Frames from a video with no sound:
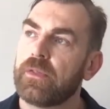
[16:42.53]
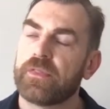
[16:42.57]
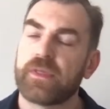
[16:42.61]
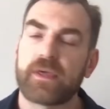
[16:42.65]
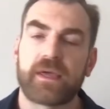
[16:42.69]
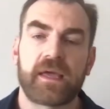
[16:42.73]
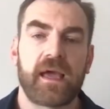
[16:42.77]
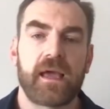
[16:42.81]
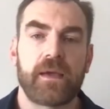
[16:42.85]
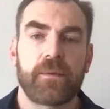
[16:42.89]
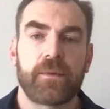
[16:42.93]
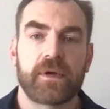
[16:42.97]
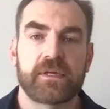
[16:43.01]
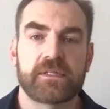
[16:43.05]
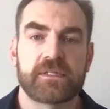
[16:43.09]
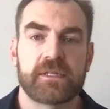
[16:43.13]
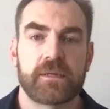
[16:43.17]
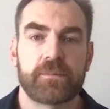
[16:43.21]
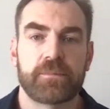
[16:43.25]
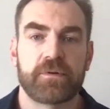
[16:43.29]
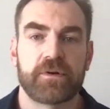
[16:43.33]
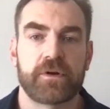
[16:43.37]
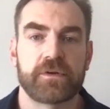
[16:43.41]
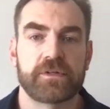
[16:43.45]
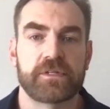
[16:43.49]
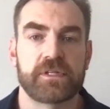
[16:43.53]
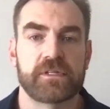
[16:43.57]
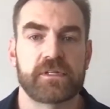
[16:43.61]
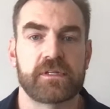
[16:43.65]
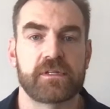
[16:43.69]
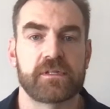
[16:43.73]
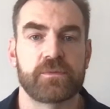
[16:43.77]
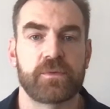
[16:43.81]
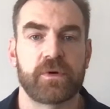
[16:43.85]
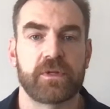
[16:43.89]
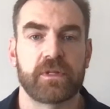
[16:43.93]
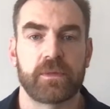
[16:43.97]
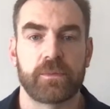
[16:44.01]
KYC process
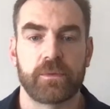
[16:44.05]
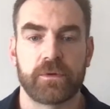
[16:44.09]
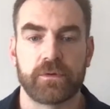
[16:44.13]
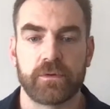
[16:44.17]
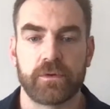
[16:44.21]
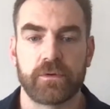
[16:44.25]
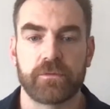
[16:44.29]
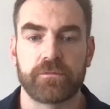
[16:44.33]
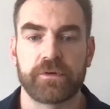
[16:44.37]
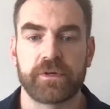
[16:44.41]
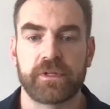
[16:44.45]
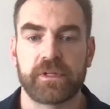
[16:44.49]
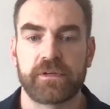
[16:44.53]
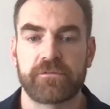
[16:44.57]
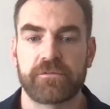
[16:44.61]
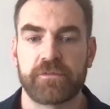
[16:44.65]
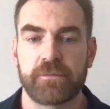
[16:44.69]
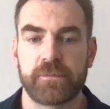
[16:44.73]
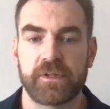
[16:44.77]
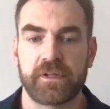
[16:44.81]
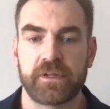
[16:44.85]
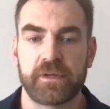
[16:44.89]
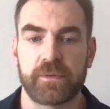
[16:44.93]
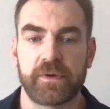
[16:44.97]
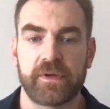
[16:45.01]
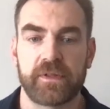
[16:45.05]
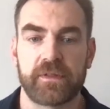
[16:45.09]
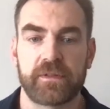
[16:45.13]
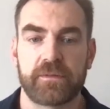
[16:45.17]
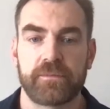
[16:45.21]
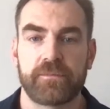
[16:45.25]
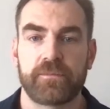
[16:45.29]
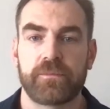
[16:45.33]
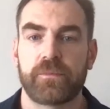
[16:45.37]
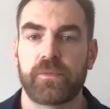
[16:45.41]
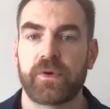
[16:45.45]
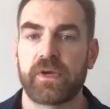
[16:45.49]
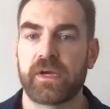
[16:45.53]
is one that we're all really familiar with.
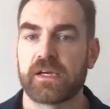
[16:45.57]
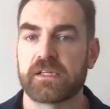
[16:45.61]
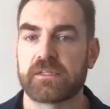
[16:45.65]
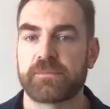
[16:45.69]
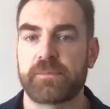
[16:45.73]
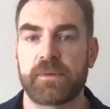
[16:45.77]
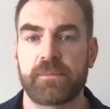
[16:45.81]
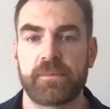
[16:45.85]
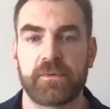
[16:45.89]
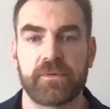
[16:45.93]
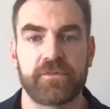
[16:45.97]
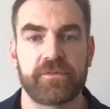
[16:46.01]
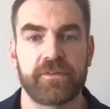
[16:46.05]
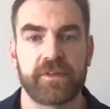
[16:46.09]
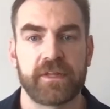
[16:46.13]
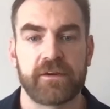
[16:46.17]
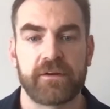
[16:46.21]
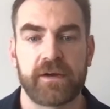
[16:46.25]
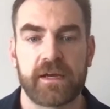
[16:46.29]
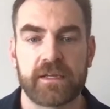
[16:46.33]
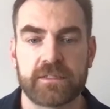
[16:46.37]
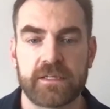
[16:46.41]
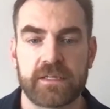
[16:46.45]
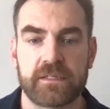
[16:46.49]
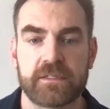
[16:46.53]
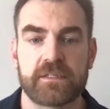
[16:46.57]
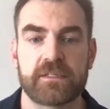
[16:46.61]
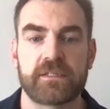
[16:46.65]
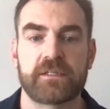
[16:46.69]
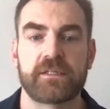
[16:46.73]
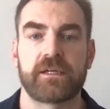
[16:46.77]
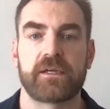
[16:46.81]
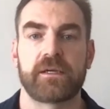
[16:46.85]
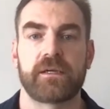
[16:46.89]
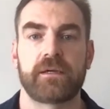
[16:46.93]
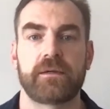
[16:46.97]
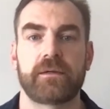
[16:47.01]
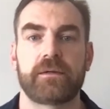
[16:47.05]
We ask people for their
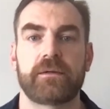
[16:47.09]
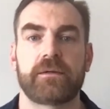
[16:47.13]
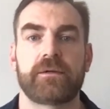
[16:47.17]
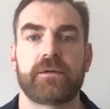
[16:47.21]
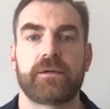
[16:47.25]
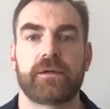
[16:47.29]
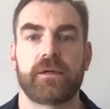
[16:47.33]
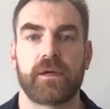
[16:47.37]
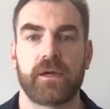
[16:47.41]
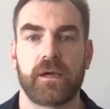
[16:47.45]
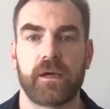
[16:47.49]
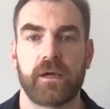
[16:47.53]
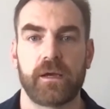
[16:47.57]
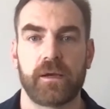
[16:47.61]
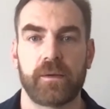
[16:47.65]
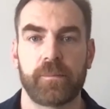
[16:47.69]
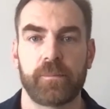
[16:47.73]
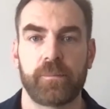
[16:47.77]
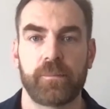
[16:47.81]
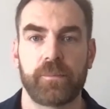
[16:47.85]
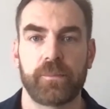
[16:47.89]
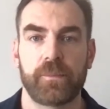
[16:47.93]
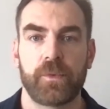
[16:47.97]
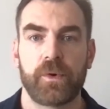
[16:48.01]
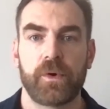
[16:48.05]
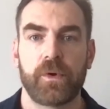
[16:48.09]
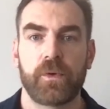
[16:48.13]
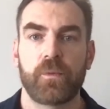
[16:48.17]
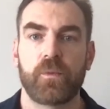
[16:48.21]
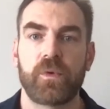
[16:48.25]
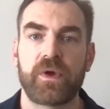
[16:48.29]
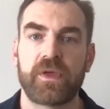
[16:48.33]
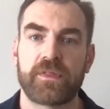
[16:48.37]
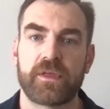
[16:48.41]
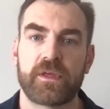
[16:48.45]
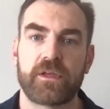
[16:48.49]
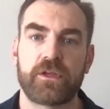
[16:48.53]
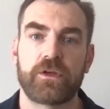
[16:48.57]
identity.
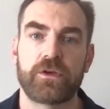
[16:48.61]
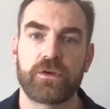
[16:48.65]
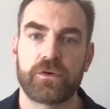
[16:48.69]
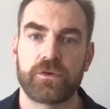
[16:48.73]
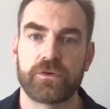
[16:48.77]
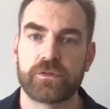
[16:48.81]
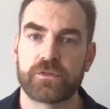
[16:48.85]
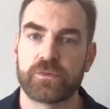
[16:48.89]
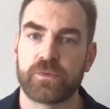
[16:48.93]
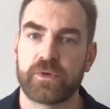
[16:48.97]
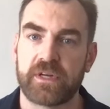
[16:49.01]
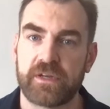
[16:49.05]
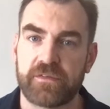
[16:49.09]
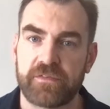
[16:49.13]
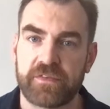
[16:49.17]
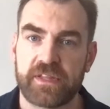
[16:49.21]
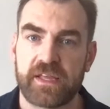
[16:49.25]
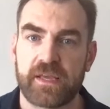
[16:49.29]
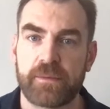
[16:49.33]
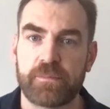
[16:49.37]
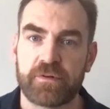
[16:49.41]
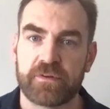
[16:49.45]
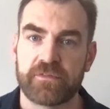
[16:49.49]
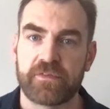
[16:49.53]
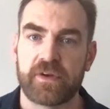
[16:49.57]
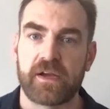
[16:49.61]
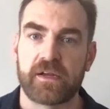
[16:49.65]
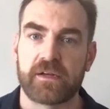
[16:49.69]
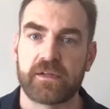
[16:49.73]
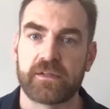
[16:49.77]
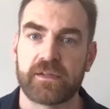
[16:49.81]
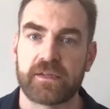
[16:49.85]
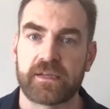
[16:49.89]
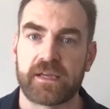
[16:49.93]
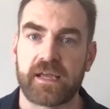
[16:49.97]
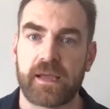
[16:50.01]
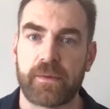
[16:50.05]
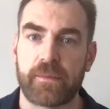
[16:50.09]
We then use whatever they provide in
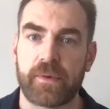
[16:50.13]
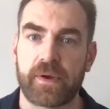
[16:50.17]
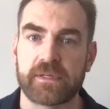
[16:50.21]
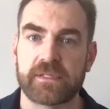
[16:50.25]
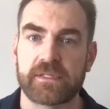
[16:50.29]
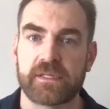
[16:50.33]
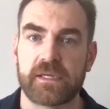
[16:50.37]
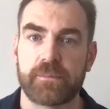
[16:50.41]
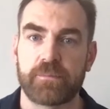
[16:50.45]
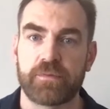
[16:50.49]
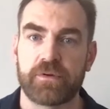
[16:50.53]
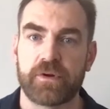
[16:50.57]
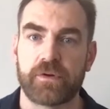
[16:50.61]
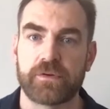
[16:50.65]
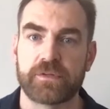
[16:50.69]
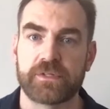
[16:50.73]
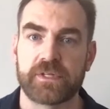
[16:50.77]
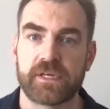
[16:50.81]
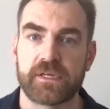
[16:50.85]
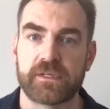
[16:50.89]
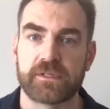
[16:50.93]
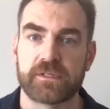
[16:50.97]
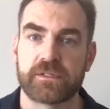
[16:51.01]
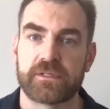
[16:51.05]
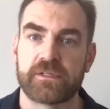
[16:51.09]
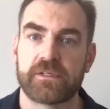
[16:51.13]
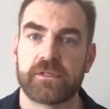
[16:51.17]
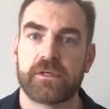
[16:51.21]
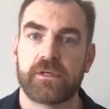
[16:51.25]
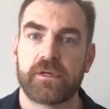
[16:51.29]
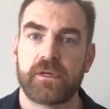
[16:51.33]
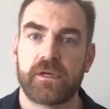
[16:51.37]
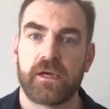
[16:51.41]
the KYC process